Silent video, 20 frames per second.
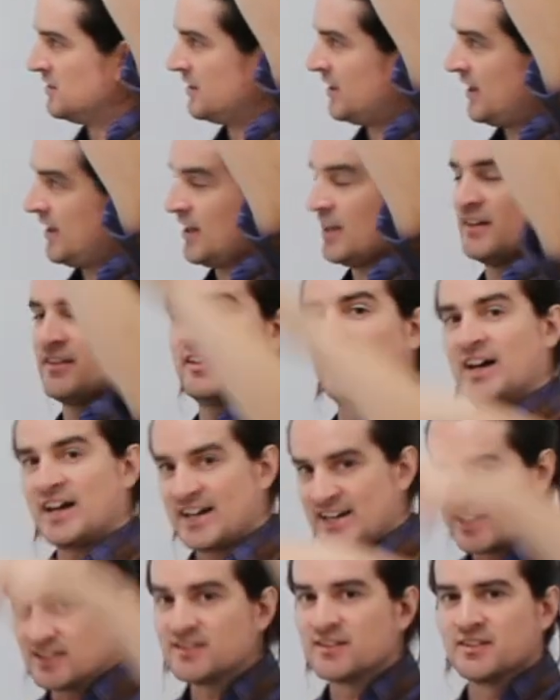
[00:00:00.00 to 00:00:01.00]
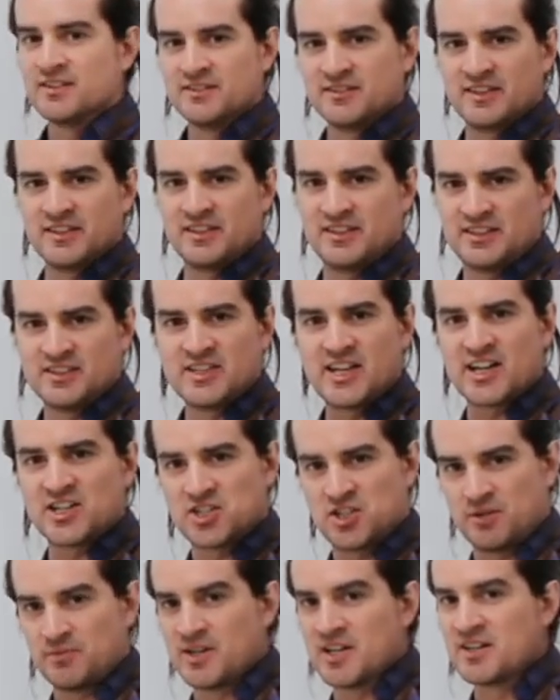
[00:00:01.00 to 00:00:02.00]
and the height, that it is
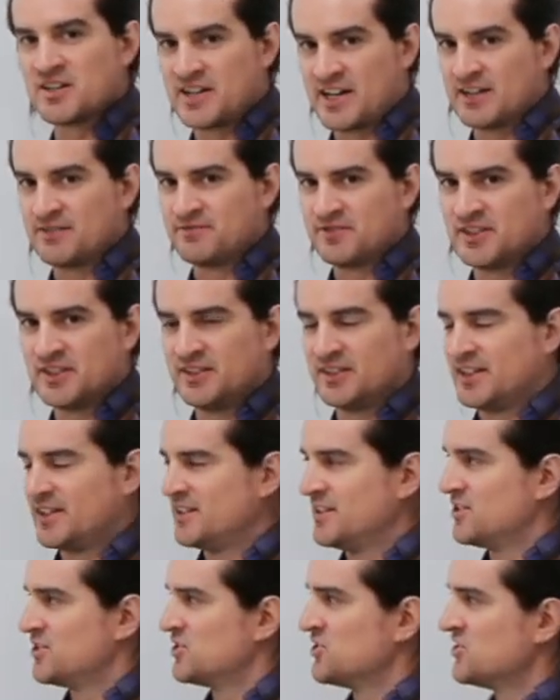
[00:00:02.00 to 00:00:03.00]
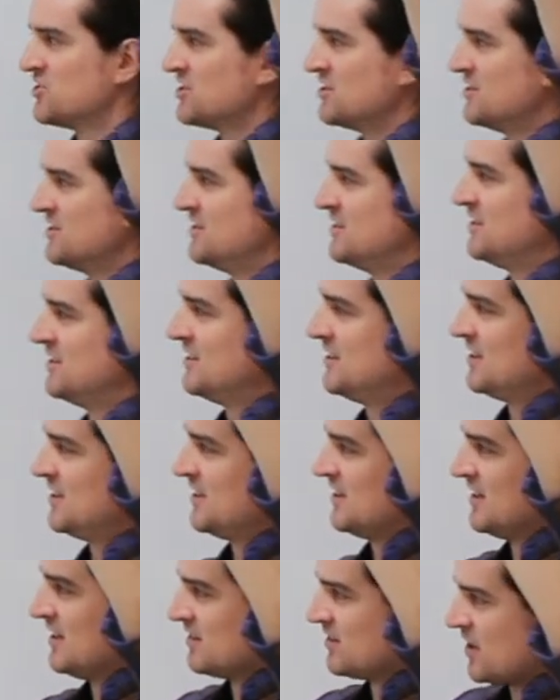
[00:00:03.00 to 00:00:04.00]
actually about 9 feet 9 inches,
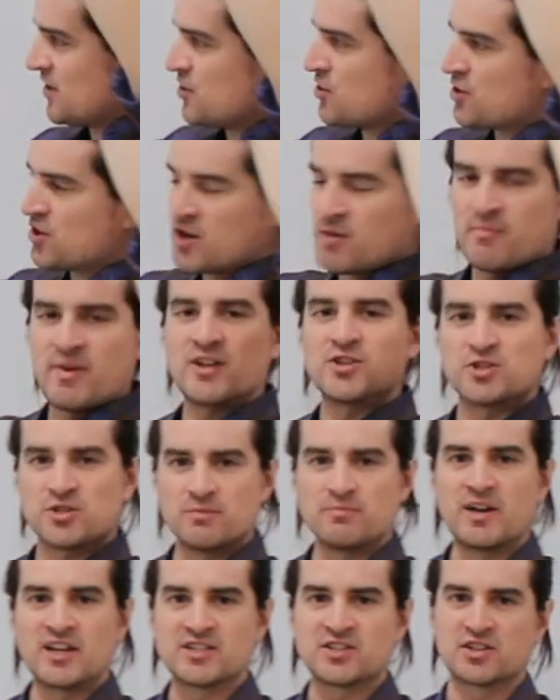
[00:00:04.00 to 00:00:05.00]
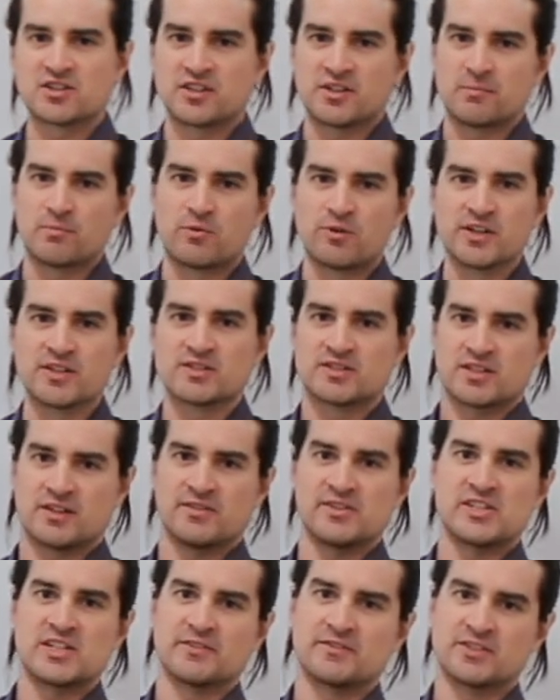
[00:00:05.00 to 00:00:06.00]
then you're going to measure basically
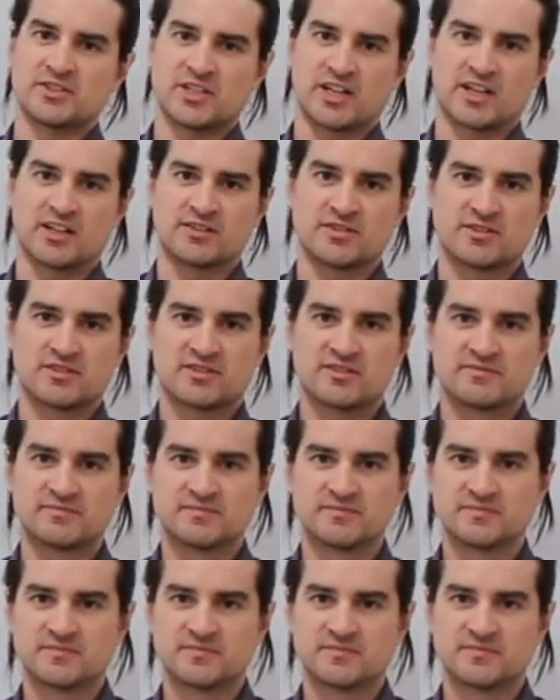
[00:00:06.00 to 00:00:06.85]
0.77 seconds.